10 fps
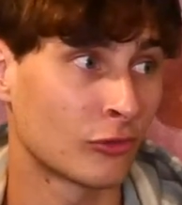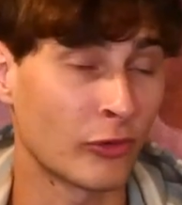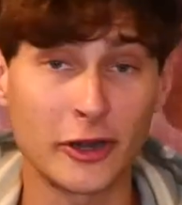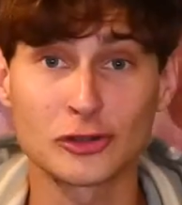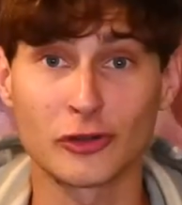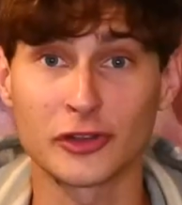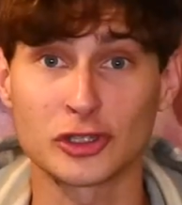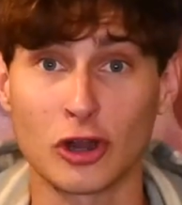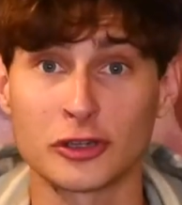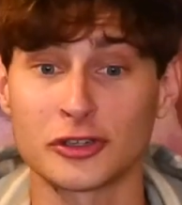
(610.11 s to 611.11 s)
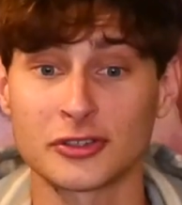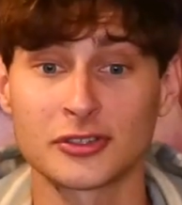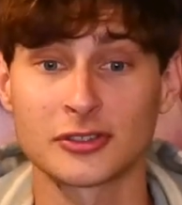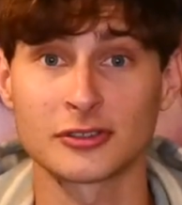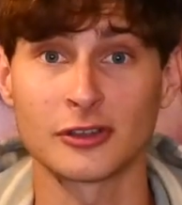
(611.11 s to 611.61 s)
Raiders over the
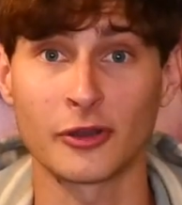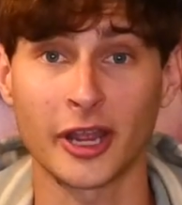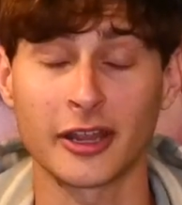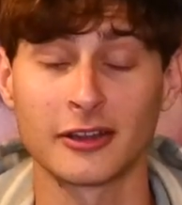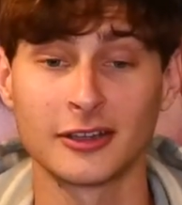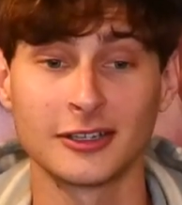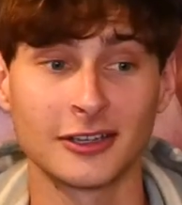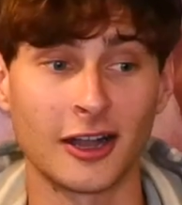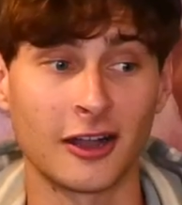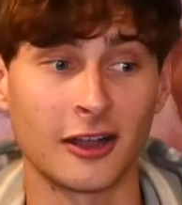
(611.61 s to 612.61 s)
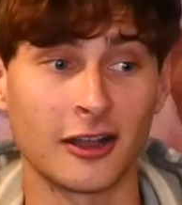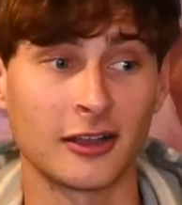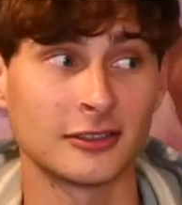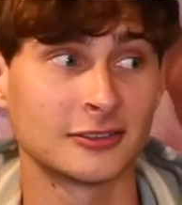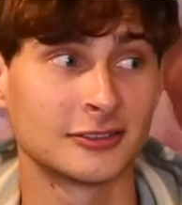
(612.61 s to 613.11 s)
Chargers. Okay.
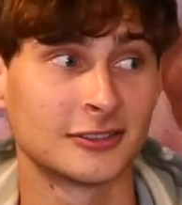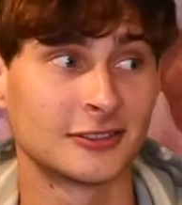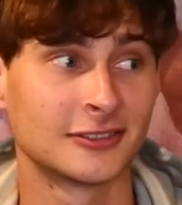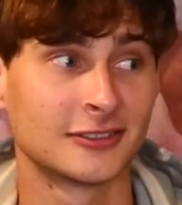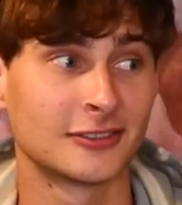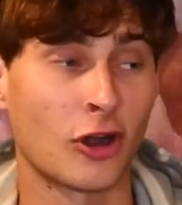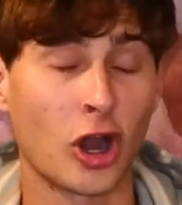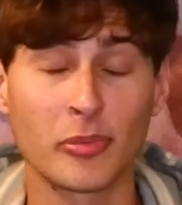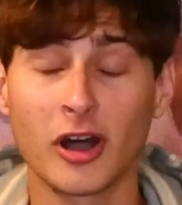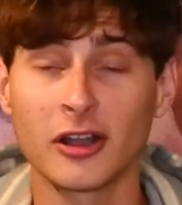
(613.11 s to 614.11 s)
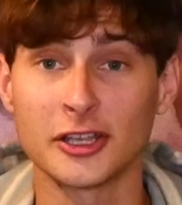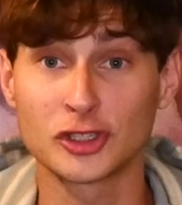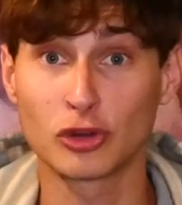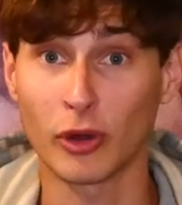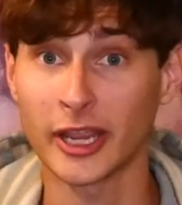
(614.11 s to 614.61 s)
Harbaugh
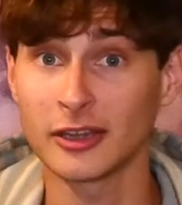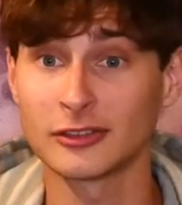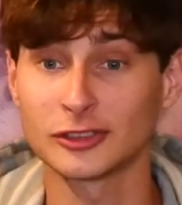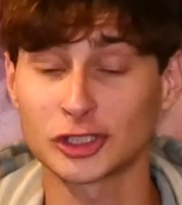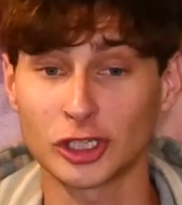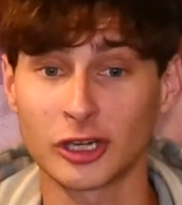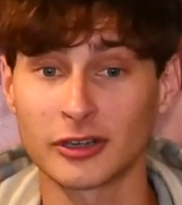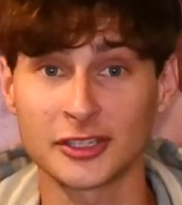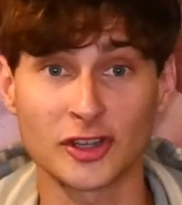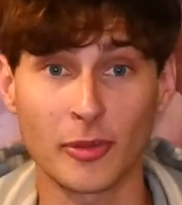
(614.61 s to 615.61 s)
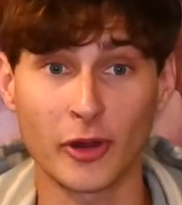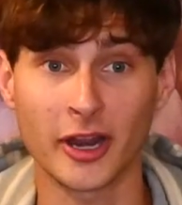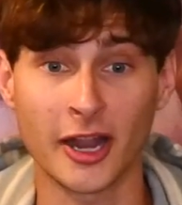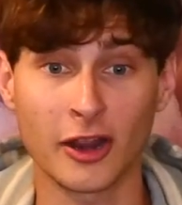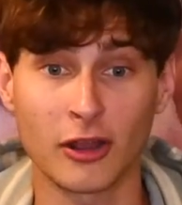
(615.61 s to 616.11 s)
is great. Sure, he's an
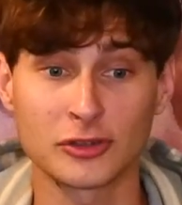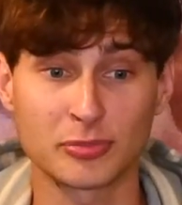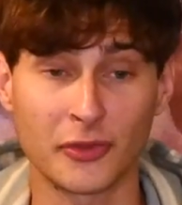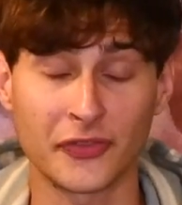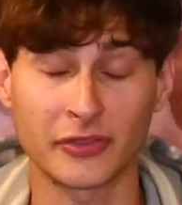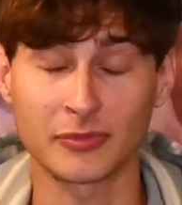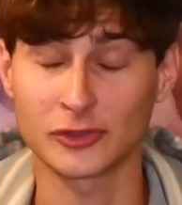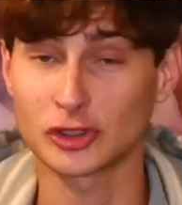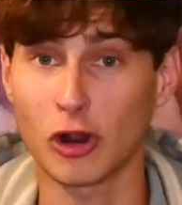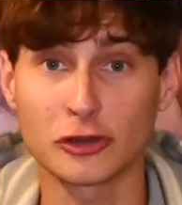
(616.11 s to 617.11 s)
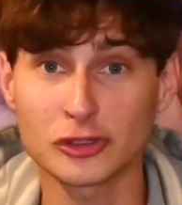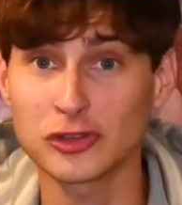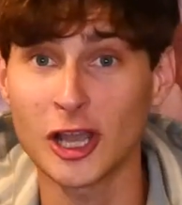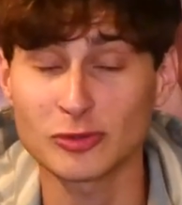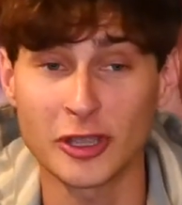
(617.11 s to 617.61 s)
upgraded head coach, but
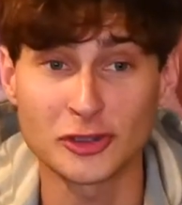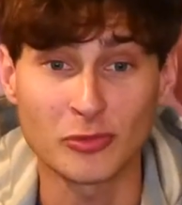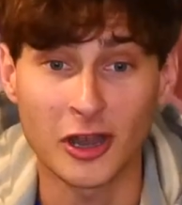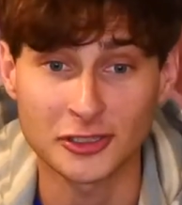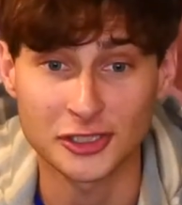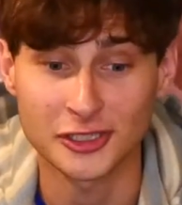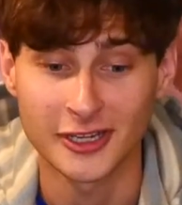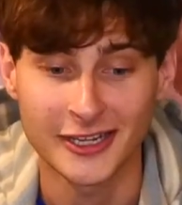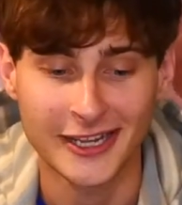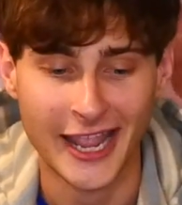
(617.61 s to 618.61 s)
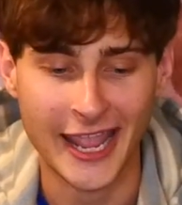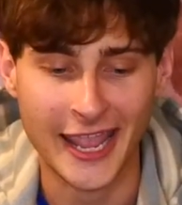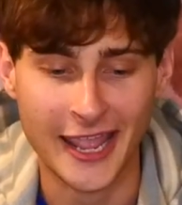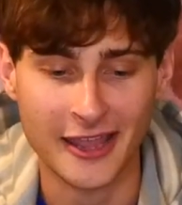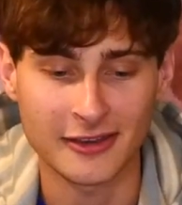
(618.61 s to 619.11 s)
Chargers lost way too much,
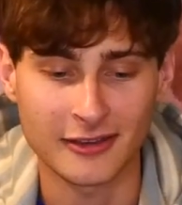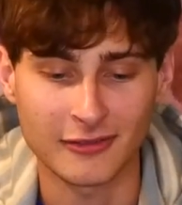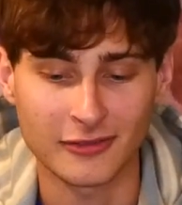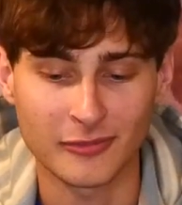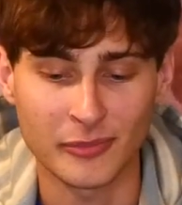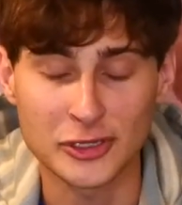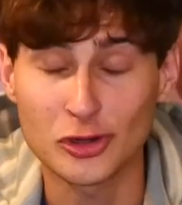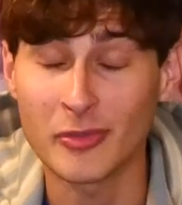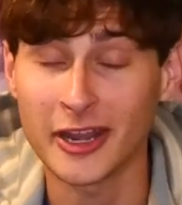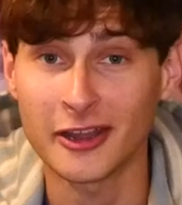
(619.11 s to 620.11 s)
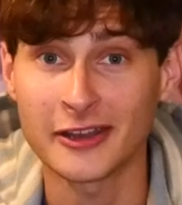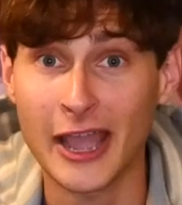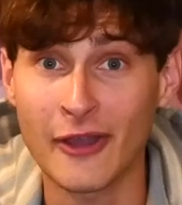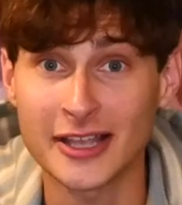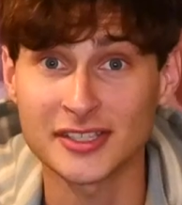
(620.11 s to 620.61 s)
and Minshew Mania
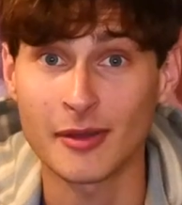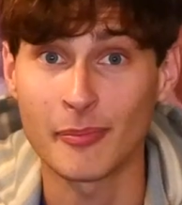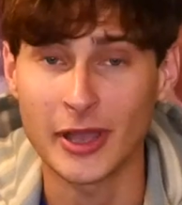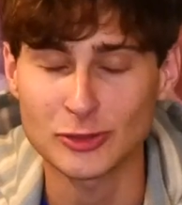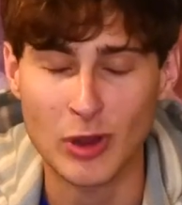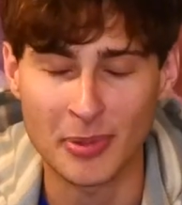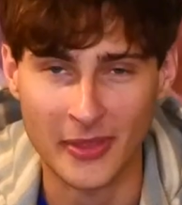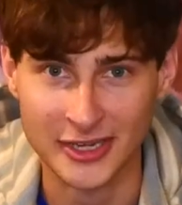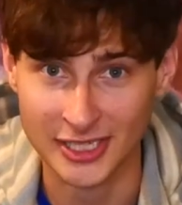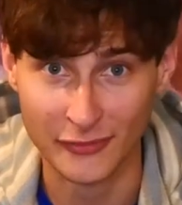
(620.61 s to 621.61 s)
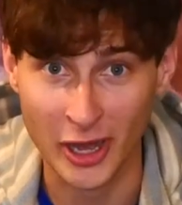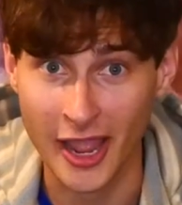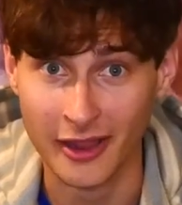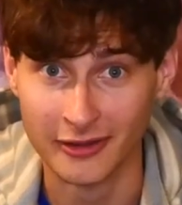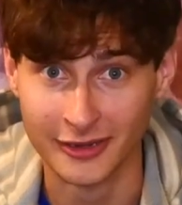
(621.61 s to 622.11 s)
now has the best weapon that he's ever
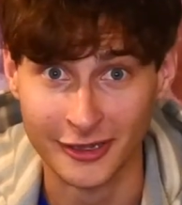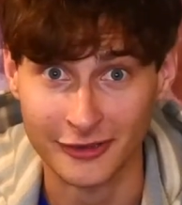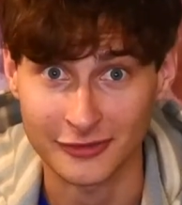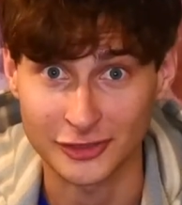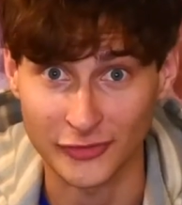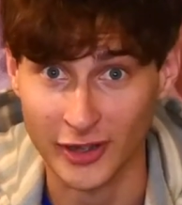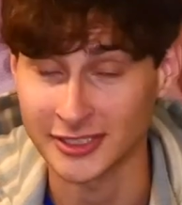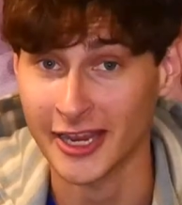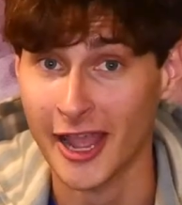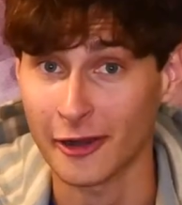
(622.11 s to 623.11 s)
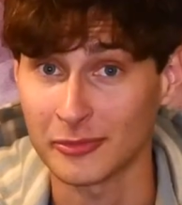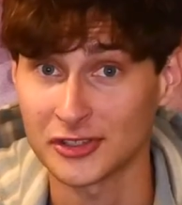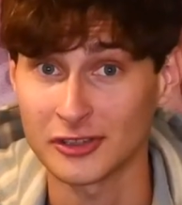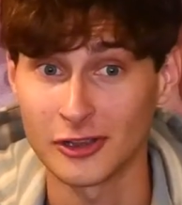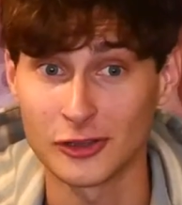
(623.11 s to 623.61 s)
had in Devontae
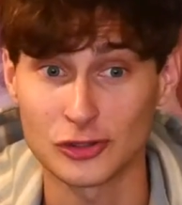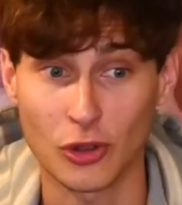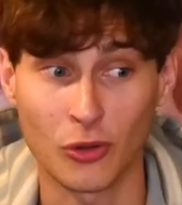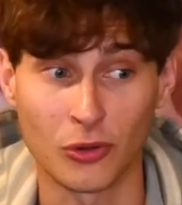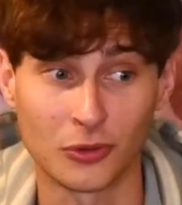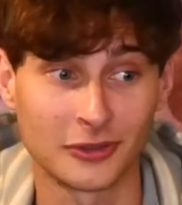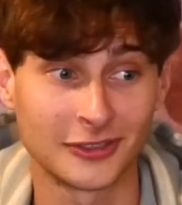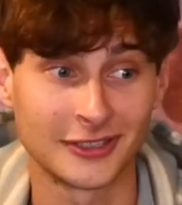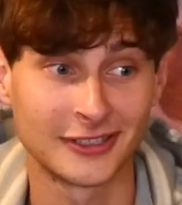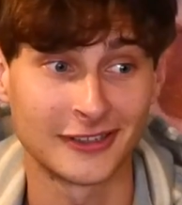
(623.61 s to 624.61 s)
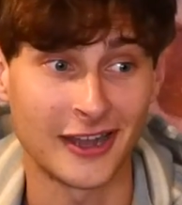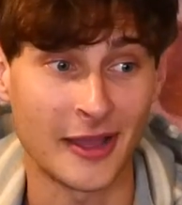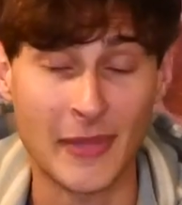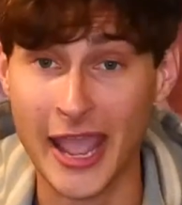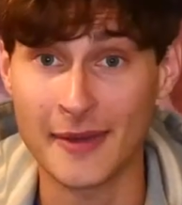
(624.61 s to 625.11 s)
Adams. So,
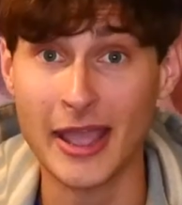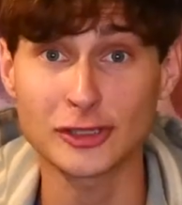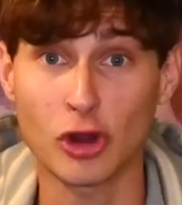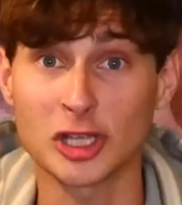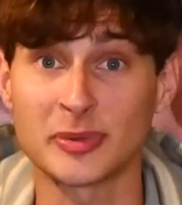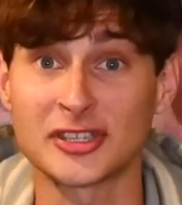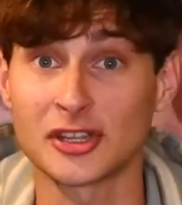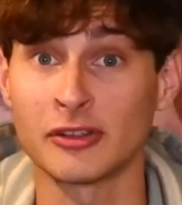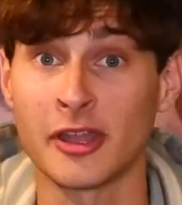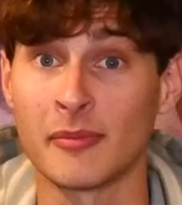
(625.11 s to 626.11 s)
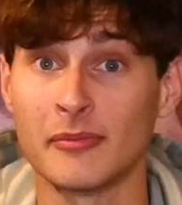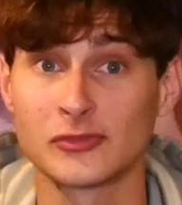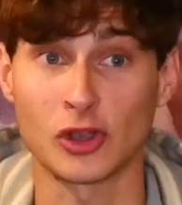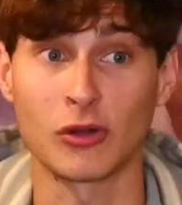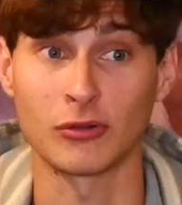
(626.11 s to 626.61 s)
and Max Crosby is still him.
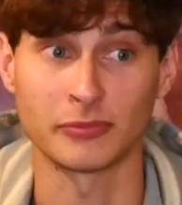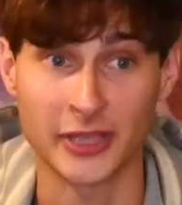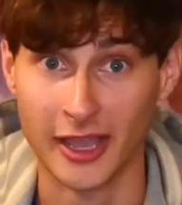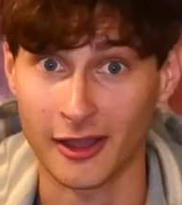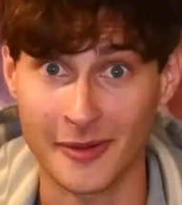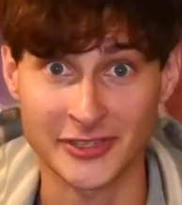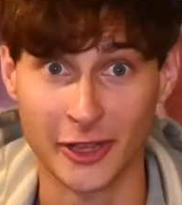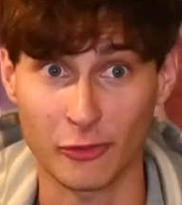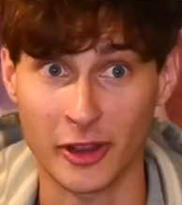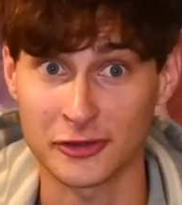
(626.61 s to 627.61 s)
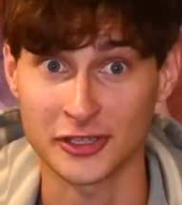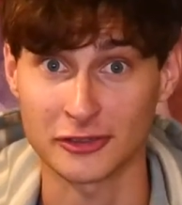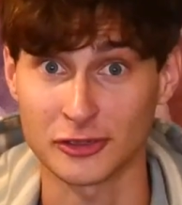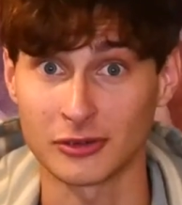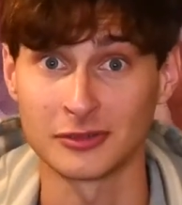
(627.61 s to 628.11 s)
So, yeah, I'm taking the Raiders there
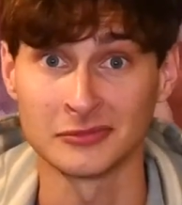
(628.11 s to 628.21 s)
too.